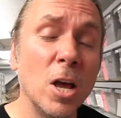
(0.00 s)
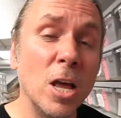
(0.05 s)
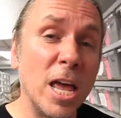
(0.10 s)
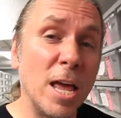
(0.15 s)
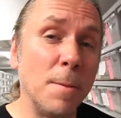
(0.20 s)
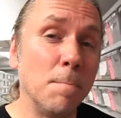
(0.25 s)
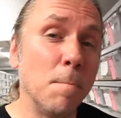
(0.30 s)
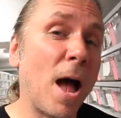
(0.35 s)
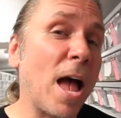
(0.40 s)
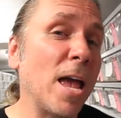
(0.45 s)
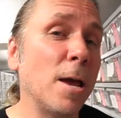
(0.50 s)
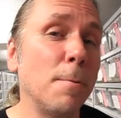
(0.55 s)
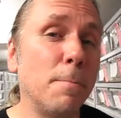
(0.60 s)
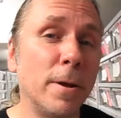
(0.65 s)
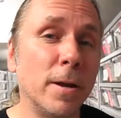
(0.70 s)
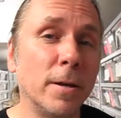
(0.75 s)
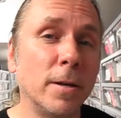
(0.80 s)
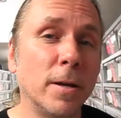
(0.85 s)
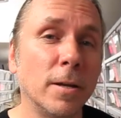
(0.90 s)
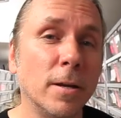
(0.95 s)
In my
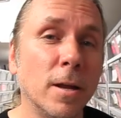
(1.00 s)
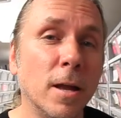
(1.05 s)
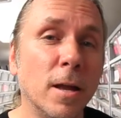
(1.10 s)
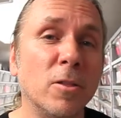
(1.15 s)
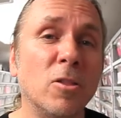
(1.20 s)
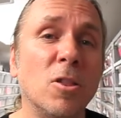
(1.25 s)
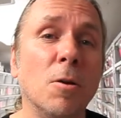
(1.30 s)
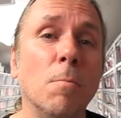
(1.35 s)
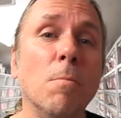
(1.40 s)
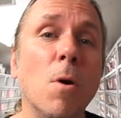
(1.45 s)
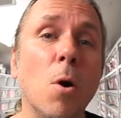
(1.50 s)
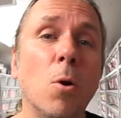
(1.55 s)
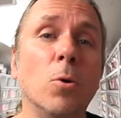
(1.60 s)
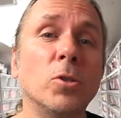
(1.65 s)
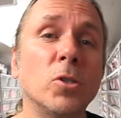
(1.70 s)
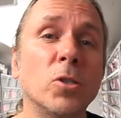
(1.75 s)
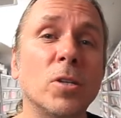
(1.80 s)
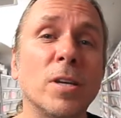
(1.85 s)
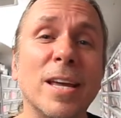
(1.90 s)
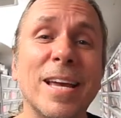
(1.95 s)
opinion, the
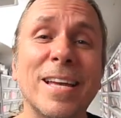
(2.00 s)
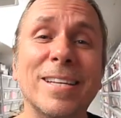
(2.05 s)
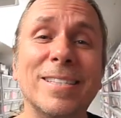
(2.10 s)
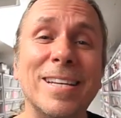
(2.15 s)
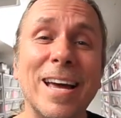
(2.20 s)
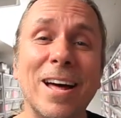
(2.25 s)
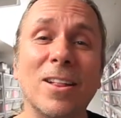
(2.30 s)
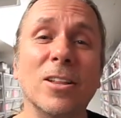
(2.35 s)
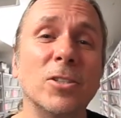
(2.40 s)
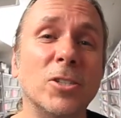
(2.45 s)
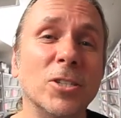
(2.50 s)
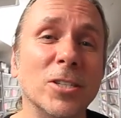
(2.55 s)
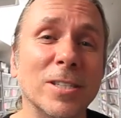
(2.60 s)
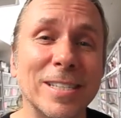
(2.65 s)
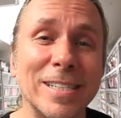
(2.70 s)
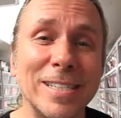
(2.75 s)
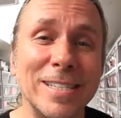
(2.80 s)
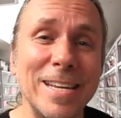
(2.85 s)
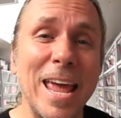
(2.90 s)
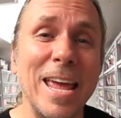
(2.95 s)
most intelligent
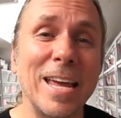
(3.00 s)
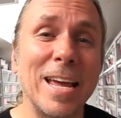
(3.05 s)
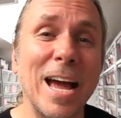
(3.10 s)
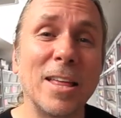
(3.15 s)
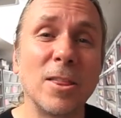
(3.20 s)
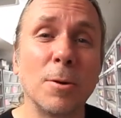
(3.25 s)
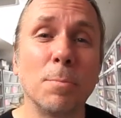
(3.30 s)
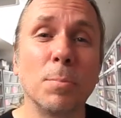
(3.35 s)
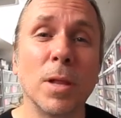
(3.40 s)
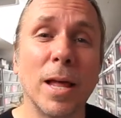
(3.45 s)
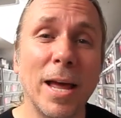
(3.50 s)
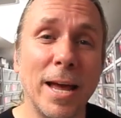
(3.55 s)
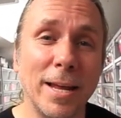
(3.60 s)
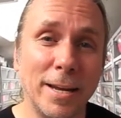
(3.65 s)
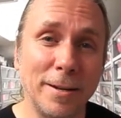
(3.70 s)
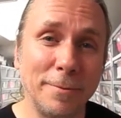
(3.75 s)
snake on the planet.